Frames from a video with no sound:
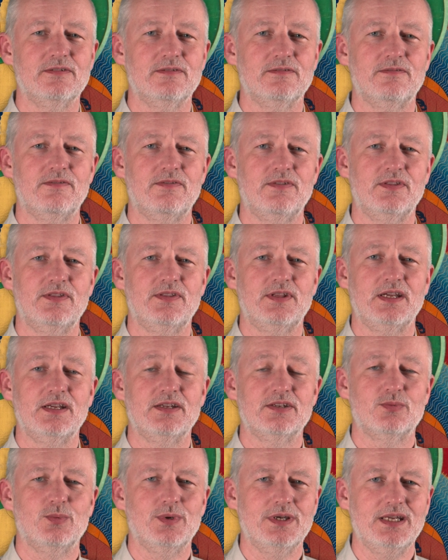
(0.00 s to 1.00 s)
of
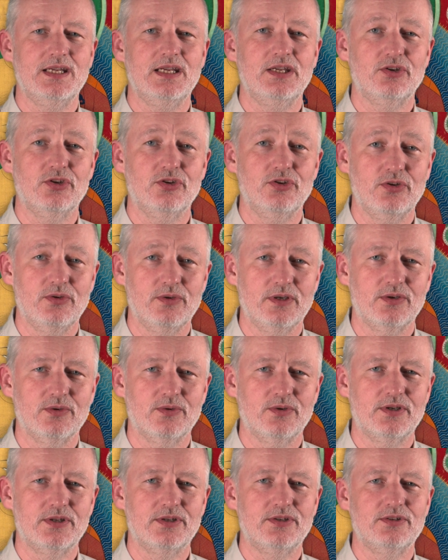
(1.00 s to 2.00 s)
things we need to do in
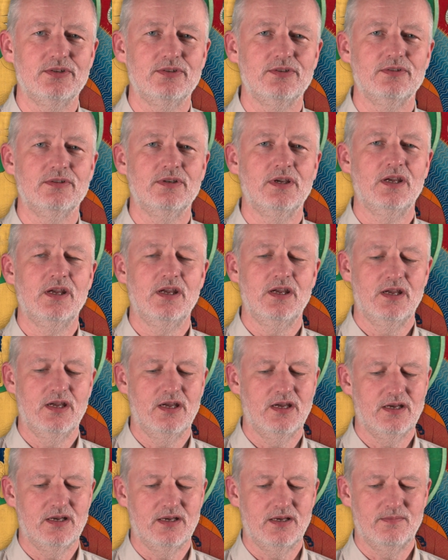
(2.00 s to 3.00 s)
order to
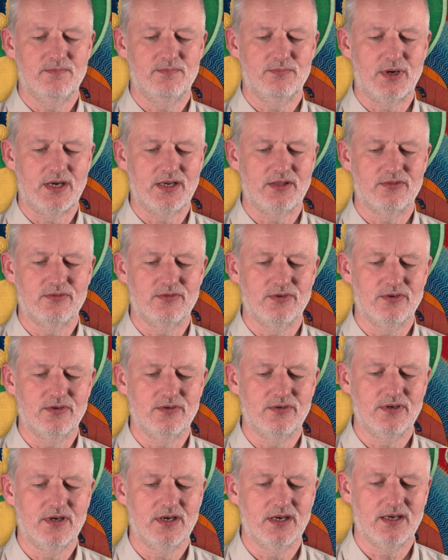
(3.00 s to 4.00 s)
break through